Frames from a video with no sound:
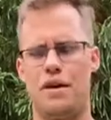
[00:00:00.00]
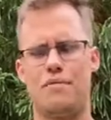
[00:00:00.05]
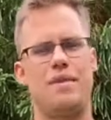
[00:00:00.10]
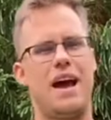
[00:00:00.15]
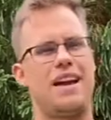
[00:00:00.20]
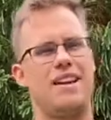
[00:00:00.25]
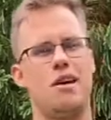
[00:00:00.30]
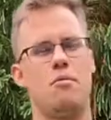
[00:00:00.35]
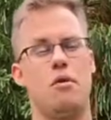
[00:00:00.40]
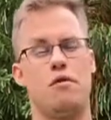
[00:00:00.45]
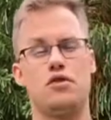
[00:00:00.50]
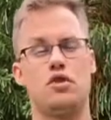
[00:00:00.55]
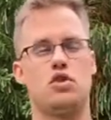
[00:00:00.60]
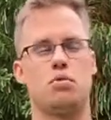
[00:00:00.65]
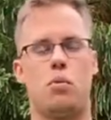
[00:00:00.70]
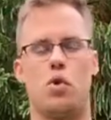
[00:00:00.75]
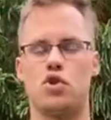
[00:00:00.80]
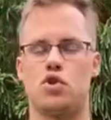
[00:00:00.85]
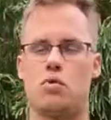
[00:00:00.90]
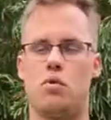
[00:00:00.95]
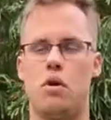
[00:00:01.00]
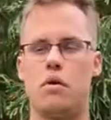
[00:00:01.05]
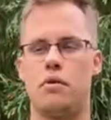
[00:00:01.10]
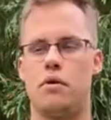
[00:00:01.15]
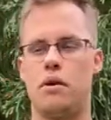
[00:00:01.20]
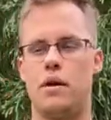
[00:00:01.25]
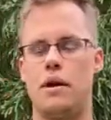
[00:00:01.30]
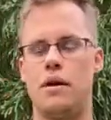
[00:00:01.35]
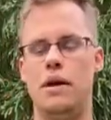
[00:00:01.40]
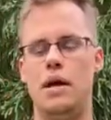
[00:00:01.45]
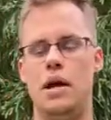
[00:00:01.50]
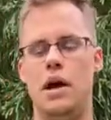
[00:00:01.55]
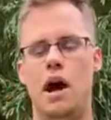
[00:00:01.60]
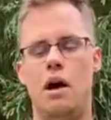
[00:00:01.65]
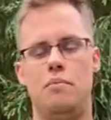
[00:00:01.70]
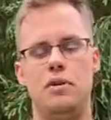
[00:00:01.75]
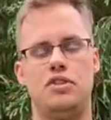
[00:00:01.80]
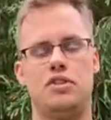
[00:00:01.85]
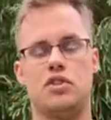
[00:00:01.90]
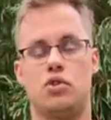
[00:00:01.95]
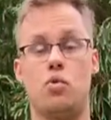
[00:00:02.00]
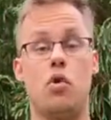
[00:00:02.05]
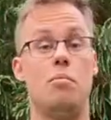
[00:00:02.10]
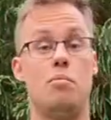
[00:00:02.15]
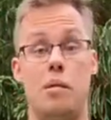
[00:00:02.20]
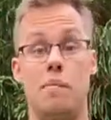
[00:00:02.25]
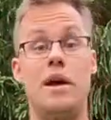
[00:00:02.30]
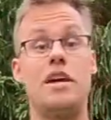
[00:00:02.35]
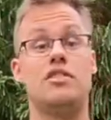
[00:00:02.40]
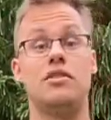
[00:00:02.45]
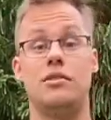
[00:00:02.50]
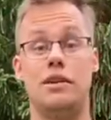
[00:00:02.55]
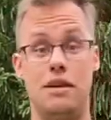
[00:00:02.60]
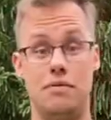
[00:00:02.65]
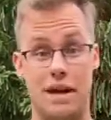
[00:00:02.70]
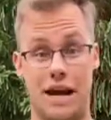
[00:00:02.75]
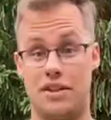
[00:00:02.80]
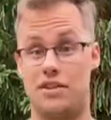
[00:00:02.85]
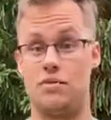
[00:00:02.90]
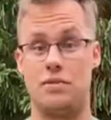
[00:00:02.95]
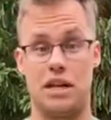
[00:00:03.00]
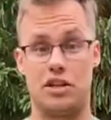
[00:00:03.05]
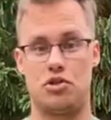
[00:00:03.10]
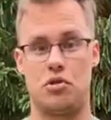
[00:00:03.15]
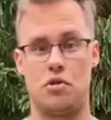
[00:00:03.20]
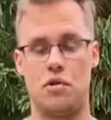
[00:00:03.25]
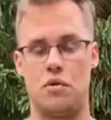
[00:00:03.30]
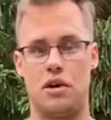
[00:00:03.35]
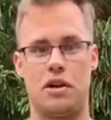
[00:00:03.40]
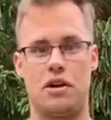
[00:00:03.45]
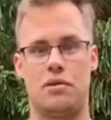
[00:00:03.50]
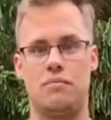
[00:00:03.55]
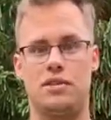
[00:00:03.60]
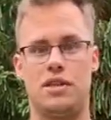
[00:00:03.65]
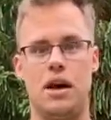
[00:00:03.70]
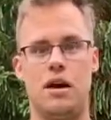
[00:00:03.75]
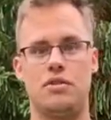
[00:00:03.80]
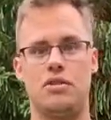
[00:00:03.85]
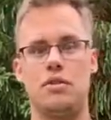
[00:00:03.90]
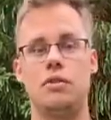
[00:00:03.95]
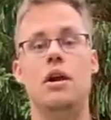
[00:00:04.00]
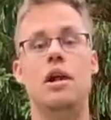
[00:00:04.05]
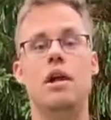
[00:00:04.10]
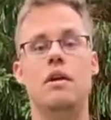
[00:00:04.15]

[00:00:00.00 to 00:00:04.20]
I can't remember if it's a sports quote or a, a, business quote, but basically, that's that's totally what it comes down to.